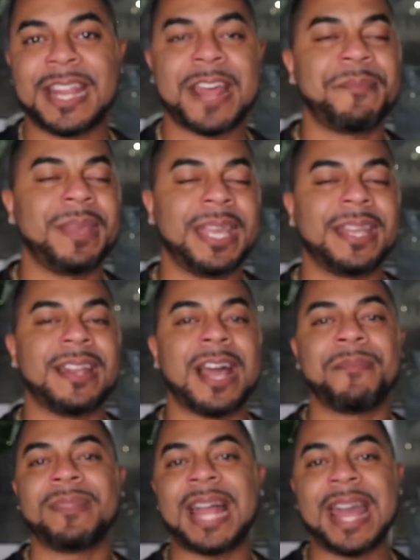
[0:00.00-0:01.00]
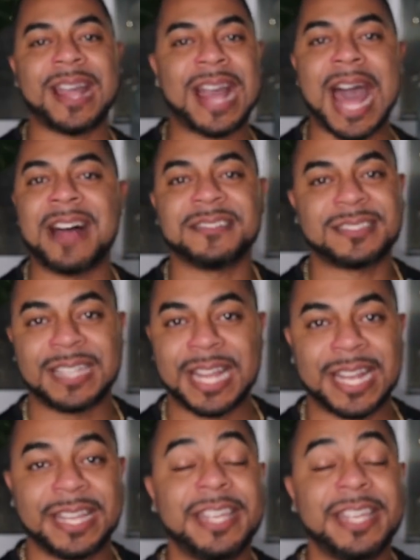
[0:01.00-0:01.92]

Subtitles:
And I mean, I'm glad Kyle said it.